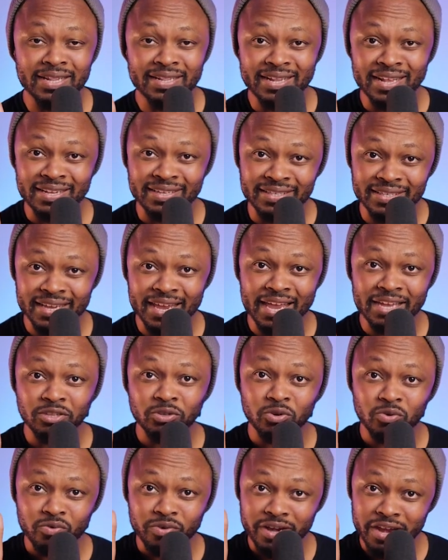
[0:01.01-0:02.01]
They say
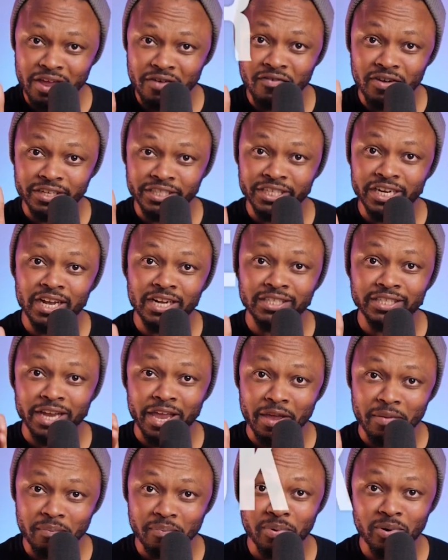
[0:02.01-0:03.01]
to never judge
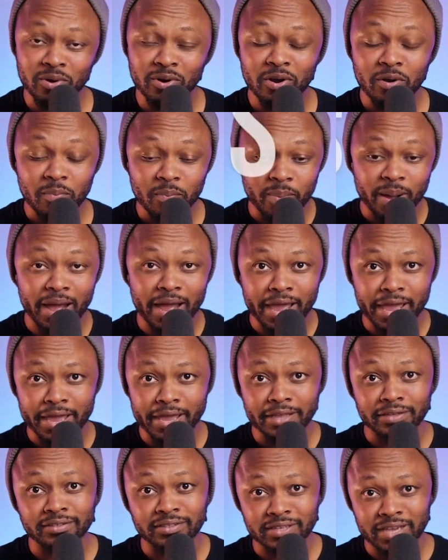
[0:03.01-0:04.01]
a book by
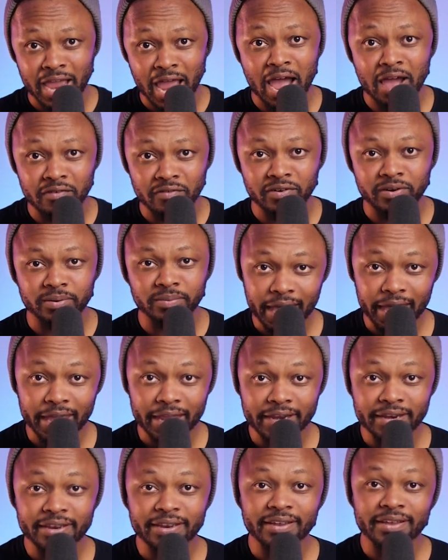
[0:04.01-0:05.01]
its cover.
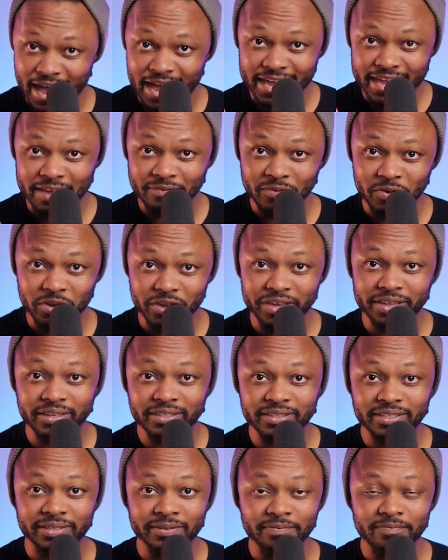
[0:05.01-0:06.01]
And I am
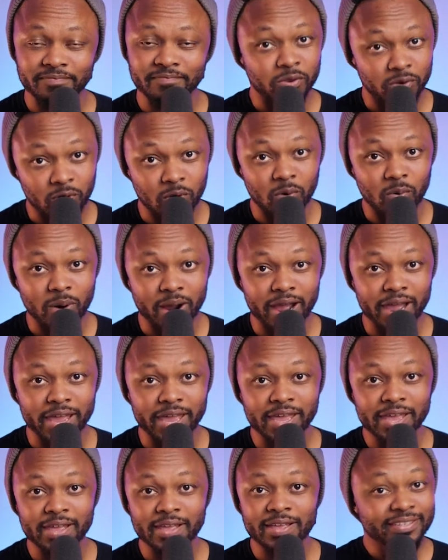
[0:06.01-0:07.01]
guilty. You know
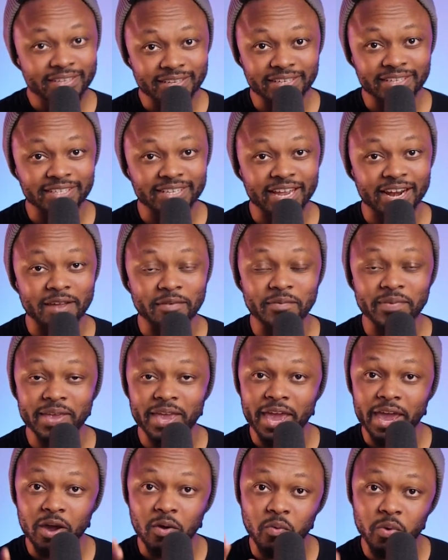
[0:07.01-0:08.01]
why? This is gonna be
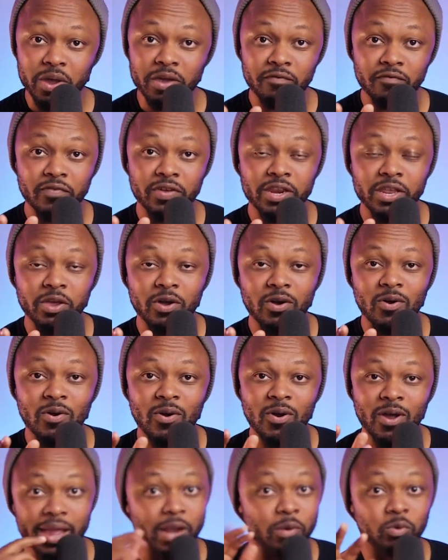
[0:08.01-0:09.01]
a quick video
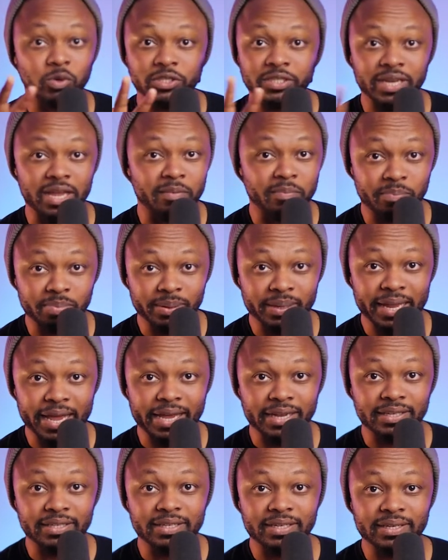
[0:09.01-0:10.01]
and it was not
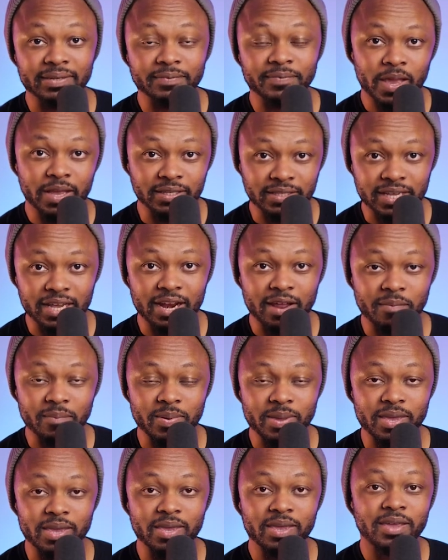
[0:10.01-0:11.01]
planned. It's gonna
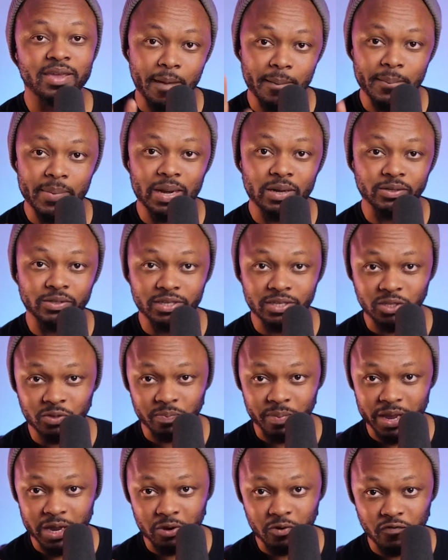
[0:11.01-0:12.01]
be about this
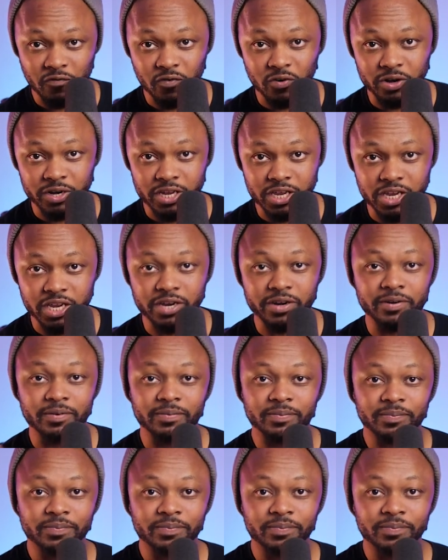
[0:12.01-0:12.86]
microphone here.